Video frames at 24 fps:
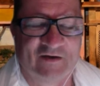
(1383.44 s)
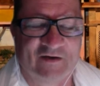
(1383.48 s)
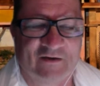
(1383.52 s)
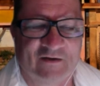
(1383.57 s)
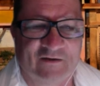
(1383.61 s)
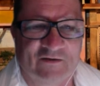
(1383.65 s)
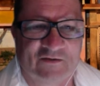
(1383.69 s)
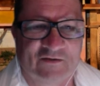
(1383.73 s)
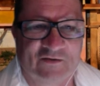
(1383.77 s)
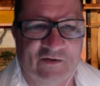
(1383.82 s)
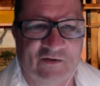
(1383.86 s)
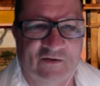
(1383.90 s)

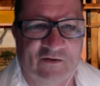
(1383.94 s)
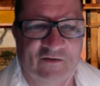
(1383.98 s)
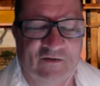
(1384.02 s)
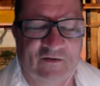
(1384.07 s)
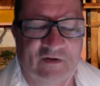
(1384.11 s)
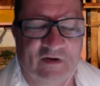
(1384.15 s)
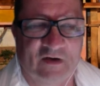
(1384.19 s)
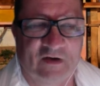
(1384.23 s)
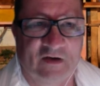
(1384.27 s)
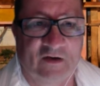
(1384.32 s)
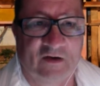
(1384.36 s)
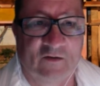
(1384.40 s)

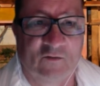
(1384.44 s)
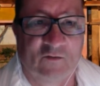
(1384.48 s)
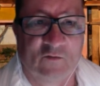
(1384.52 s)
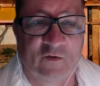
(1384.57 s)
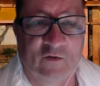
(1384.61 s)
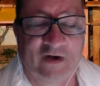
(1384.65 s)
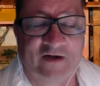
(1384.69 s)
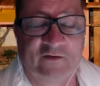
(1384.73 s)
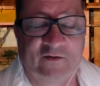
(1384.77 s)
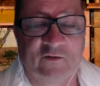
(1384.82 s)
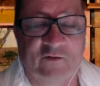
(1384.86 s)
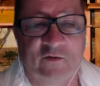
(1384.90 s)
so
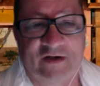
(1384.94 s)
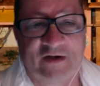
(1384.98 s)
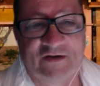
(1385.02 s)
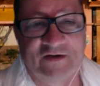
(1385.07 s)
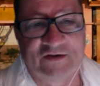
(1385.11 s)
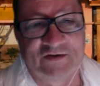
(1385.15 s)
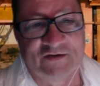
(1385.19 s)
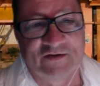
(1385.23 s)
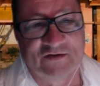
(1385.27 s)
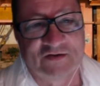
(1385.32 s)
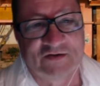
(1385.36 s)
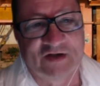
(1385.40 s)
where
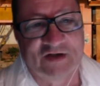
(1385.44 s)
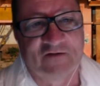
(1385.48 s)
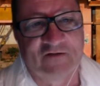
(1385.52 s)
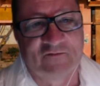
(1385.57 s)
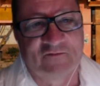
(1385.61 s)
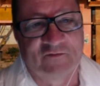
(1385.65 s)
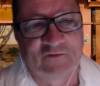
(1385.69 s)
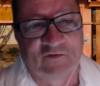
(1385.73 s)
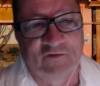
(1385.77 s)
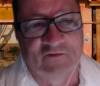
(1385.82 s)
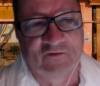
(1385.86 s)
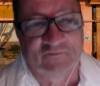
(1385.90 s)
questions come
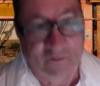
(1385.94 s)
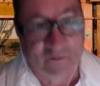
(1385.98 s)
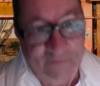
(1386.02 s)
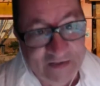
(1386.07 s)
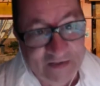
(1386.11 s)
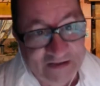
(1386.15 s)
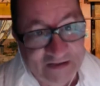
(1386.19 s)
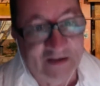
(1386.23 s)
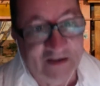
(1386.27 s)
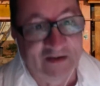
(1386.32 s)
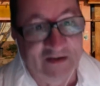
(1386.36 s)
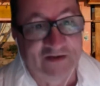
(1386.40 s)
from? From
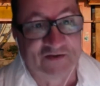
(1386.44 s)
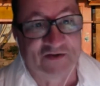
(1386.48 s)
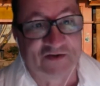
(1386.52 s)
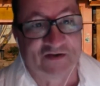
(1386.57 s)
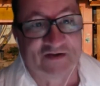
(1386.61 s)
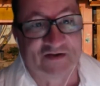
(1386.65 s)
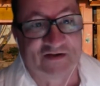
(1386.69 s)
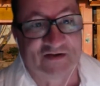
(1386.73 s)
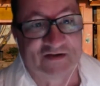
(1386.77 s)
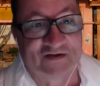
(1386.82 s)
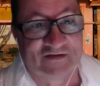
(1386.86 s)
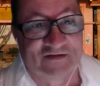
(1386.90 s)

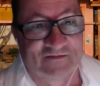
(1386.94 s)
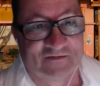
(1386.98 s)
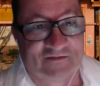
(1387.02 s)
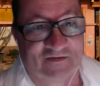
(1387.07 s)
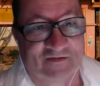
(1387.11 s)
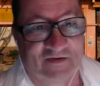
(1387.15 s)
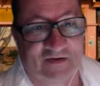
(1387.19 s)
intelligence.